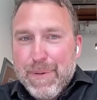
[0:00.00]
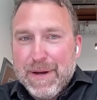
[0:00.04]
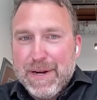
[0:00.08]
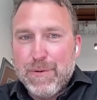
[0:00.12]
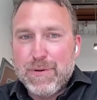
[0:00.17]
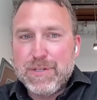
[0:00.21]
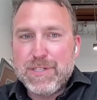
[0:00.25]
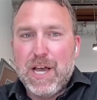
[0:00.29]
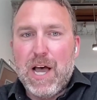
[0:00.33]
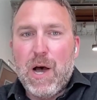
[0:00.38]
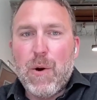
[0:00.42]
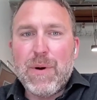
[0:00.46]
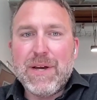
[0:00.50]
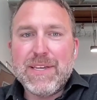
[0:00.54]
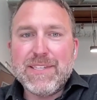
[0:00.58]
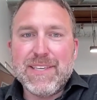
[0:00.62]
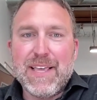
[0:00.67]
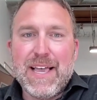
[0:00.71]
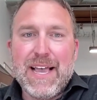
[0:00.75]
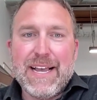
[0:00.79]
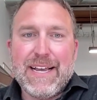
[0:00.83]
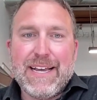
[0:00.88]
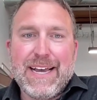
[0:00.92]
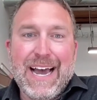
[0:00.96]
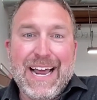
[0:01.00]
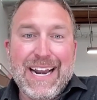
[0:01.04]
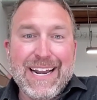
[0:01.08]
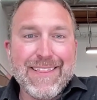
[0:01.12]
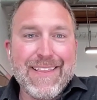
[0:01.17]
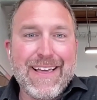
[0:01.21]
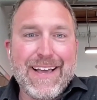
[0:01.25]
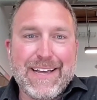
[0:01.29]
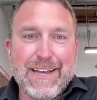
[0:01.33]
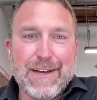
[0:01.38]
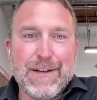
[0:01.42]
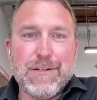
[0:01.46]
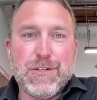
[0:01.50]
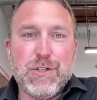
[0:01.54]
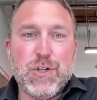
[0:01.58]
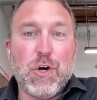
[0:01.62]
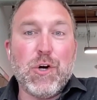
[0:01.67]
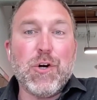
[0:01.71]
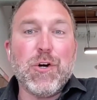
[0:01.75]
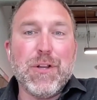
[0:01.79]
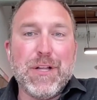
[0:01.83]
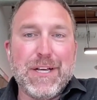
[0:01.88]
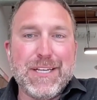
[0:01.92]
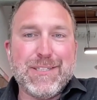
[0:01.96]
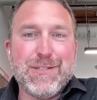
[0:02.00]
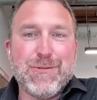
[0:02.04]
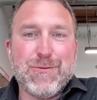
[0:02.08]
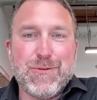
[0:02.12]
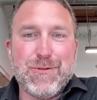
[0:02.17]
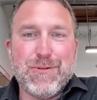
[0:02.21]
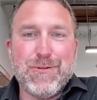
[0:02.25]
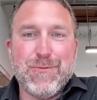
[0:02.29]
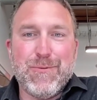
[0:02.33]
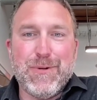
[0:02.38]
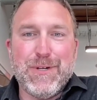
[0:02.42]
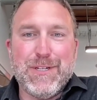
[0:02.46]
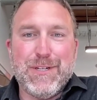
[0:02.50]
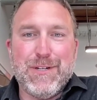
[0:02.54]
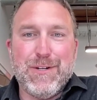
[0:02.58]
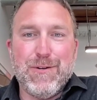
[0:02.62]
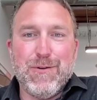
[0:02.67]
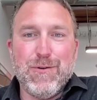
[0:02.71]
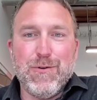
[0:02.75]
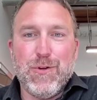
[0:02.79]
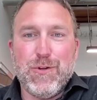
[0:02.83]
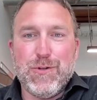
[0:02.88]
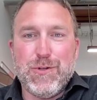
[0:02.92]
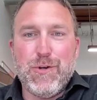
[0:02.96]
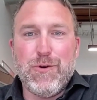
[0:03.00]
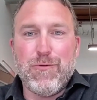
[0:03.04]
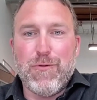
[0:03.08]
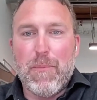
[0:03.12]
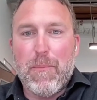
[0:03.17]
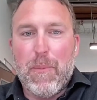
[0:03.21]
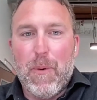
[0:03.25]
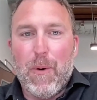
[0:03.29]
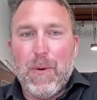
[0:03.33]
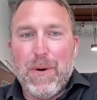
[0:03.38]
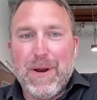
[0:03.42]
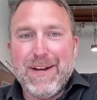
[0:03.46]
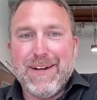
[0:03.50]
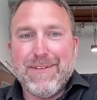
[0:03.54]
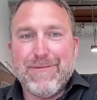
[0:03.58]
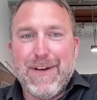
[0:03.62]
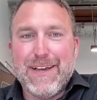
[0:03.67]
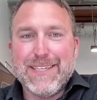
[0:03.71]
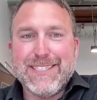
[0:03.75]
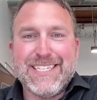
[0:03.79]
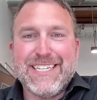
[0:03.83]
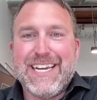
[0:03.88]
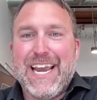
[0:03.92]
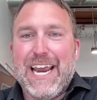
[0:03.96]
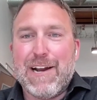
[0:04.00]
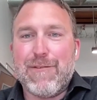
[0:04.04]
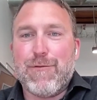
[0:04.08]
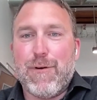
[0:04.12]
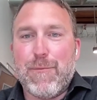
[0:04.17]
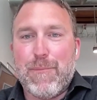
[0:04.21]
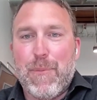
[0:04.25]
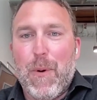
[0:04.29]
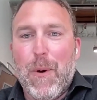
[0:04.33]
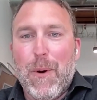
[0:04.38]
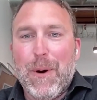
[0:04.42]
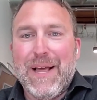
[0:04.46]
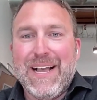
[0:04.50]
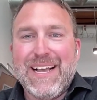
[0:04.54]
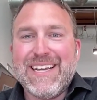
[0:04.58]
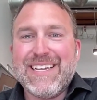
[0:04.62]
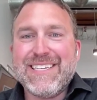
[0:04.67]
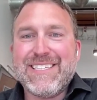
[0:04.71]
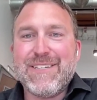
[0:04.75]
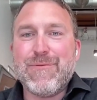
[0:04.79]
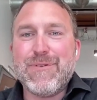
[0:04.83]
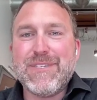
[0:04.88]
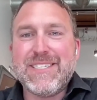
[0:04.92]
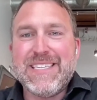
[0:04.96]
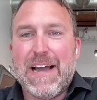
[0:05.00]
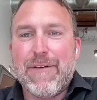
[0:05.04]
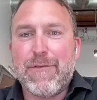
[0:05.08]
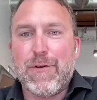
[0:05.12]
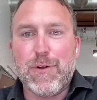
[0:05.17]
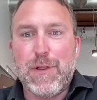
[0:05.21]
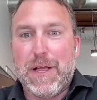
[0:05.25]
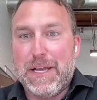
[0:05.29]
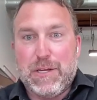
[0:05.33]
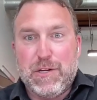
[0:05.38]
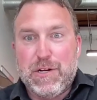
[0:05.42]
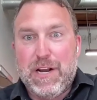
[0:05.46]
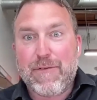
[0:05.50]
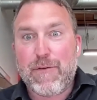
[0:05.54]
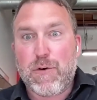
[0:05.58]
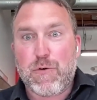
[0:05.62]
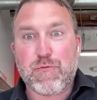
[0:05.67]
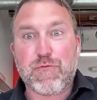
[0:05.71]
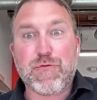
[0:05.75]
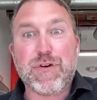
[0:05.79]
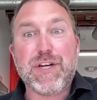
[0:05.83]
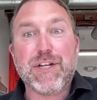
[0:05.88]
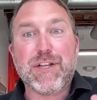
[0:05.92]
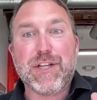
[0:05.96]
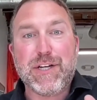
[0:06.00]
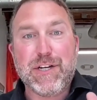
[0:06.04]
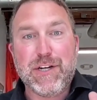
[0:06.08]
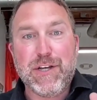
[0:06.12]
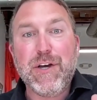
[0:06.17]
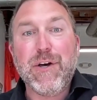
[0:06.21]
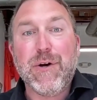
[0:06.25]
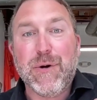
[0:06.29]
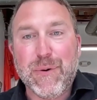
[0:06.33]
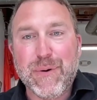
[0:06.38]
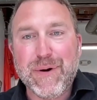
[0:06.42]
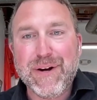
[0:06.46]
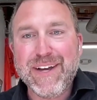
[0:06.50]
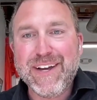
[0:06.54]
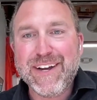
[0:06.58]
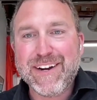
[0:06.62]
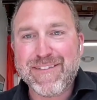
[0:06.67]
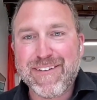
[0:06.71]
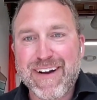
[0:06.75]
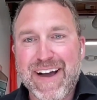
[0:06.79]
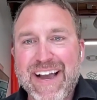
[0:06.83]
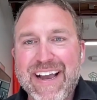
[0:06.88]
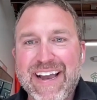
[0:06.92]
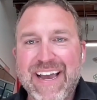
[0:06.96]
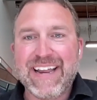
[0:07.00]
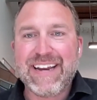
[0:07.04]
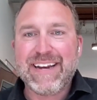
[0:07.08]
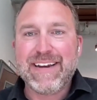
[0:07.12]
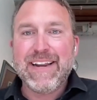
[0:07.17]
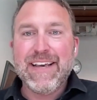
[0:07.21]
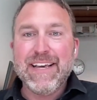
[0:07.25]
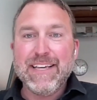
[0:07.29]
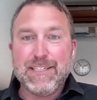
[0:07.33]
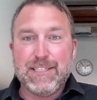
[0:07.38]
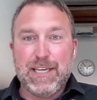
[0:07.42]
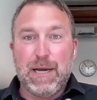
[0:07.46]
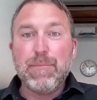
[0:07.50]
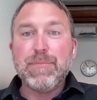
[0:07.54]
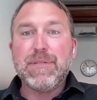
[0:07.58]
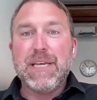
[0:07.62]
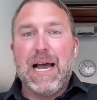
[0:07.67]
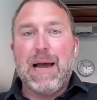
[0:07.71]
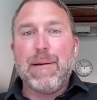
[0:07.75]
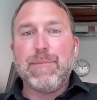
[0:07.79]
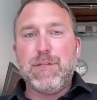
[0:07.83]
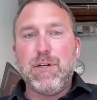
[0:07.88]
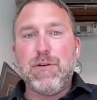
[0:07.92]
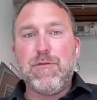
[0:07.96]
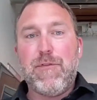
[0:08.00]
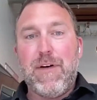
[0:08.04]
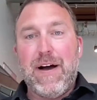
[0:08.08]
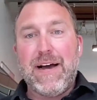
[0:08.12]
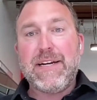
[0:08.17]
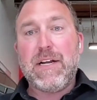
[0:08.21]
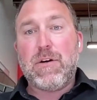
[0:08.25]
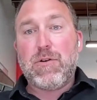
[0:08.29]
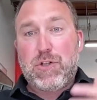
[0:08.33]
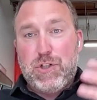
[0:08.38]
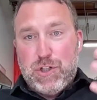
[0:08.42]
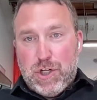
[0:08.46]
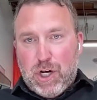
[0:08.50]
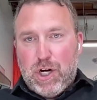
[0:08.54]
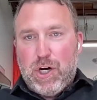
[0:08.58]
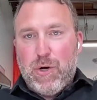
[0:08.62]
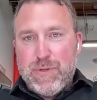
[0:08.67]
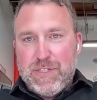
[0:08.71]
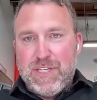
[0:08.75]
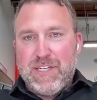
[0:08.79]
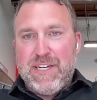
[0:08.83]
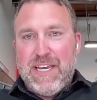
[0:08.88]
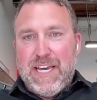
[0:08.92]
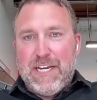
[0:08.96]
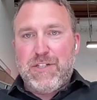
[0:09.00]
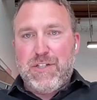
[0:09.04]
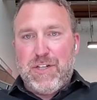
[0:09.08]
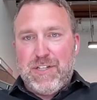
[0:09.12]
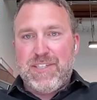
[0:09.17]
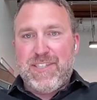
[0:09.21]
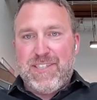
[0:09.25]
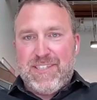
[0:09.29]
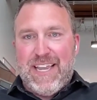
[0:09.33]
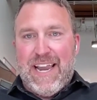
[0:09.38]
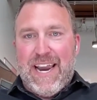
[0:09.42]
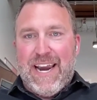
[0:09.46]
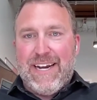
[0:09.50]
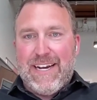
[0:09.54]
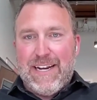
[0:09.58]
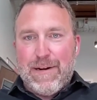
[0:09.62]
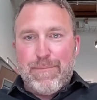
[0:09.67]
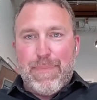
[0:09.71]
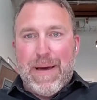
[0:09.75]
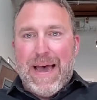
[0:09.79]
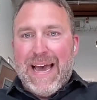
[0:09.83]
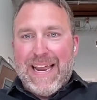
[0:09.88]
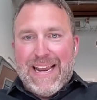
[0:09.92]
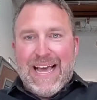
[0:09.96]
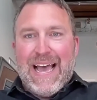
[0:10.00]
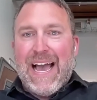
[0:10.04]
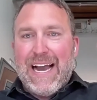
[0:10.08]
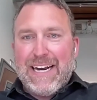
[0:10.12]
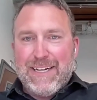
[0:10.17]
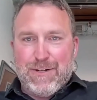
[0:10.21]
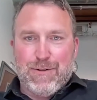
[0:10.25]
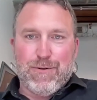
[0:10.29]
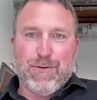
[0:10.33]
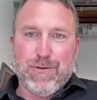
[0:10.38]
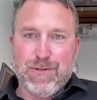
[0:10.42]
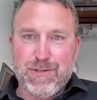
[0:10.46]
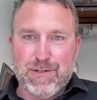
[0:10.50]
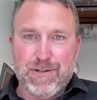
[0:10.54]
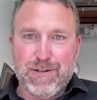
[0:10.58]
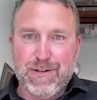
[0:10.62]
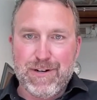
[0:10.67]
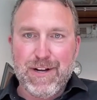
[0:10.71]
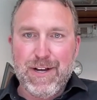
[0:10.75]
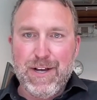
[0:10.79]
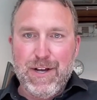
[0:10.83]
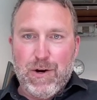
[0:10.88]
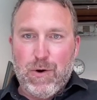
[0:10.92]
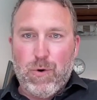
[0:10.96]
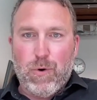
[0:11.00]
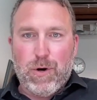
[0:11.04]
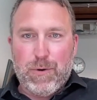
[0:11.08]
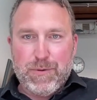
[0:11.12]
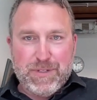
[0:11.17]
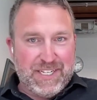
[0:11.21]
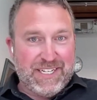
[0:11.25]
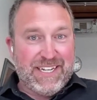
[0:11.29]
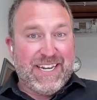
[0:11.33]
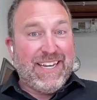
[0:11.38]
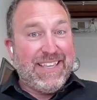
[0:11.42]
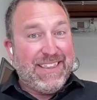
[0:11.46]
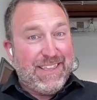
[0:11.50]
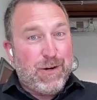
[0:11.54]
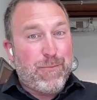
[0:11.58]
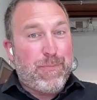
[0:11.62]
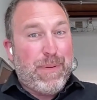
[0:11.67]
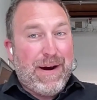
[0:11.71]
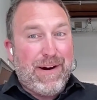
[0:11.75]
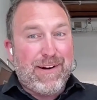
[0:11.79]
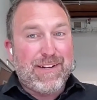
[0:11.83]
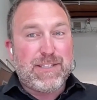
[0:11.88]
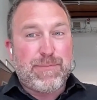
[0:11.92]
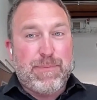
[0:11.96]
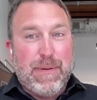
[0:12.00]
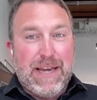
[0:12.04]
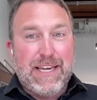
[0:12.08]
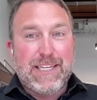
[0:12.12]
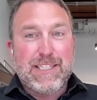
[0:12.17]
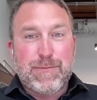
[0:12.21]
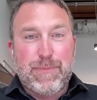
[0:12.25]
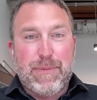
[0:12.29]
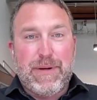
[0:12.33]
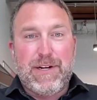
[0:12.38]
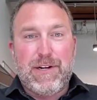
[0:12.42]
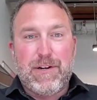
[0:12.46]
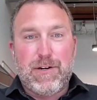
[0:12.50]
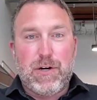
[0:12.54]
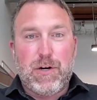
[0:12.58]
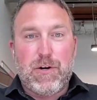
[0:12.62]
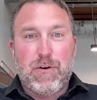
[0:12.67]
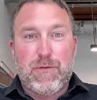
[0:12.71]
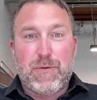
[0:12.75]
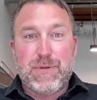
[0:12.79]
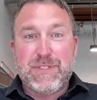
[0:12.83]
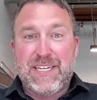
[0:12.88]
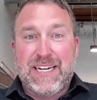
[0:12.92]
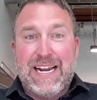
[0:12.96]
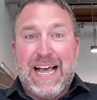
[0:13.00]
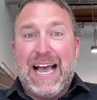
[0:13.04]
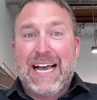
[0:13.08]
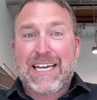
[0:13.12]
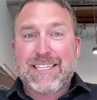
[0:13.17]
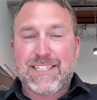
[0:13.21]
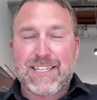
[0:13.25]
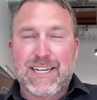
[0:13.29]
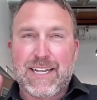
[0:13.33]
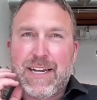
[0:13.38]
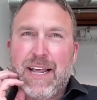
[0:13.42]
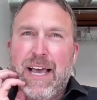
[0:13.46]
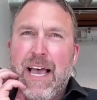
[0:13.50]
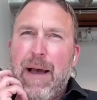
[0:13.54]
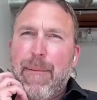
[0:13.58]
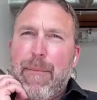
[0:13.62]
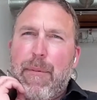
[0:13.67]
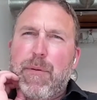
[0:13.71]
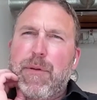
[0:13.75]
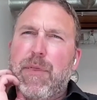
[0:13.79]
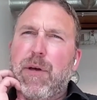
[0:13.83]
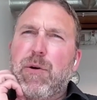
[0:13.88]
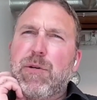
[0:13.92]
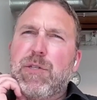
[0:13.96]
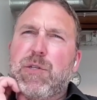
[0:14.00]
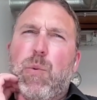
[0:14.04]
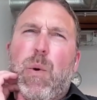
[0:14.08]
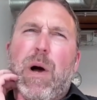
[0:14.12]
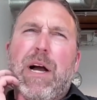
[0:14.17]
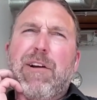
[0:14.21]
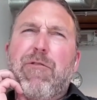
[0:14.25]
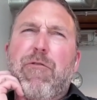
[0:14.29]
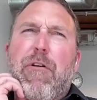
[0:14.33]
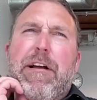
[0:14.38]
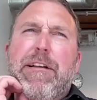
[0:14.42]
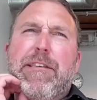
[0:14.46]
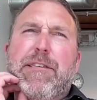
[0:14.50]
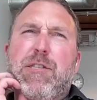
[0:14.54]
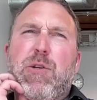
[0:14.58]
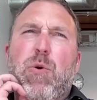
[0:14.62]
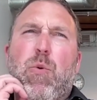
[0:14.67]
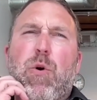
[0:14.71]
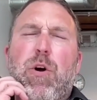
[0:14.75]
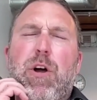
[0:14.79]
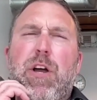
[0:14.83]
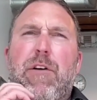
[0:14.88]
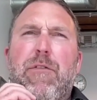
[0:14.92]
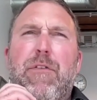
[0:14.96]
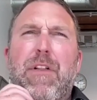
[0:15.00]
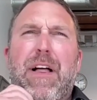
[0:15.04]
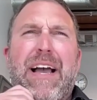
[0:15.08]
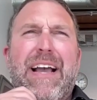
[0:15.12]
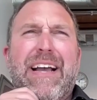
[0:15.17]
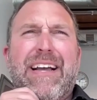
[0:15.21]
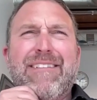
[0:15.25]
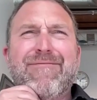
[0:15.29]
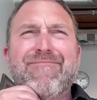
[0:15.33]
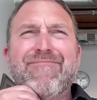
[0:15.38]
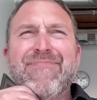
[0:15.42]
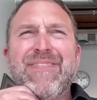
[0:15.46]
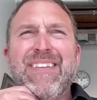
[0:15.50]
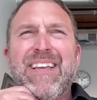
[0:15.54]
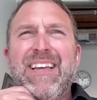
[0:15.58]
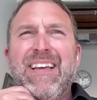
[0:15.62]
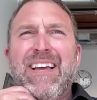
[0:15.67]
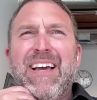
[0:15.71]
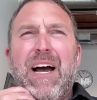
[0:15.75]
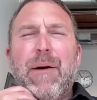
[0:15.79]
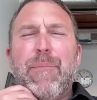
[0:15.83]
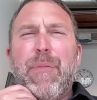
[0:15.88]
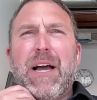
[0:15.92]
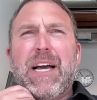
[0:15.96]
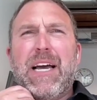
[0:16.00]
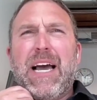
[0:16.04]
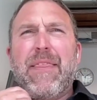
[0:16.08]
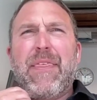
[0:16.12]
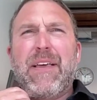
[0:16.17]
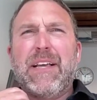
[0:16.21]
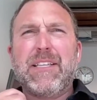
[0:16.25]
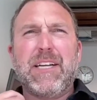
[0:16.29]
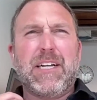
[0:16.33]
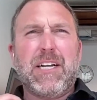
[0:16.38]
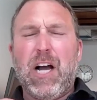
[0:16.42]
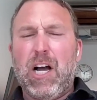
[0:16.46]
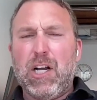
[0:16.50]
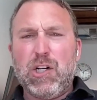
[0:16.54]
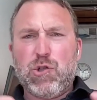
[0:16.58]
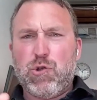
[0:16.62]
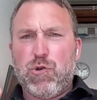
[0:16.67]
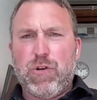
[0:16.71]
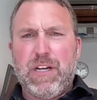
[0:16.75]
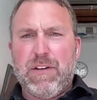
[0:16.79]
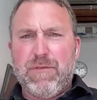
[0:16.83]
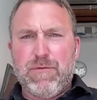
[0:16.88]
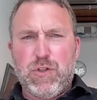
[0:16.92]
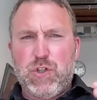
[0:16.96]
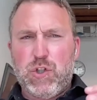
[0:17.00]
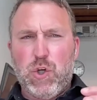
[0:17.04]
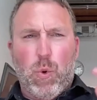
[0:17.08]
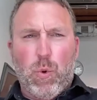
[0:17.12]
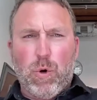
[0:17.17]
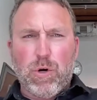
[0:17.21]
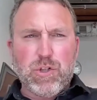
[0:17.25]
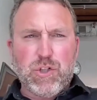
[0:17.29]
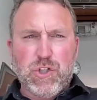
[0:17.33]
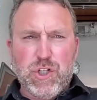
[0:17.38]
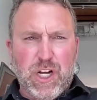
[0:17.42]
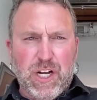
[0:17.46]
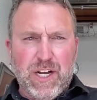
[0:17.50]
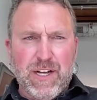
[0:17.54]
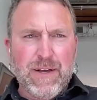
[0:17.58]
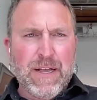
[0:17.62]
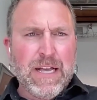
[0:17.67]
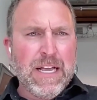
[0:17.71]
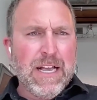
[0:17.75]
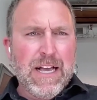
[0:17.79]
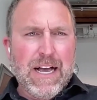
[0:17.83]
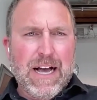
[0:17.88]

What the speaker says: But it was always like kind of like a journalist would do investigative reporting, because it was never like, you never really knew, right? And sometimes you'd find out, sure, it was a nation state and bad actors, or it was a kid in their parents' basement, or it was an accident. Remember, there was one great story of like I think the country of Georgia.